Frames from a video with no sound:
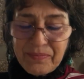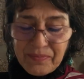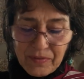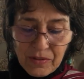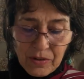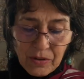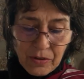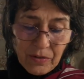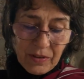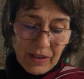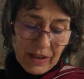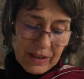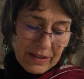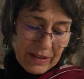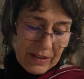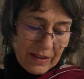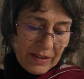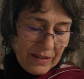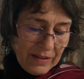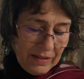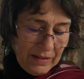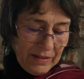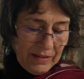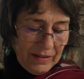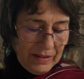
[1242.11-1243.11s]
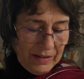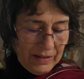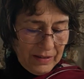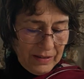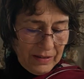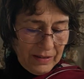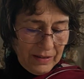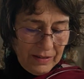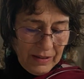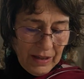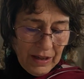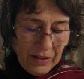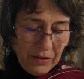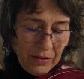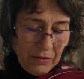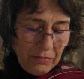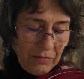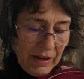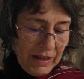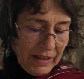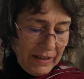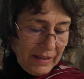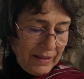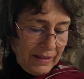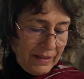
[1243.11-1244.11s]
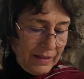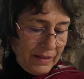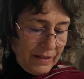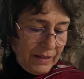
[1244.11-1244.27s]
So that's not the right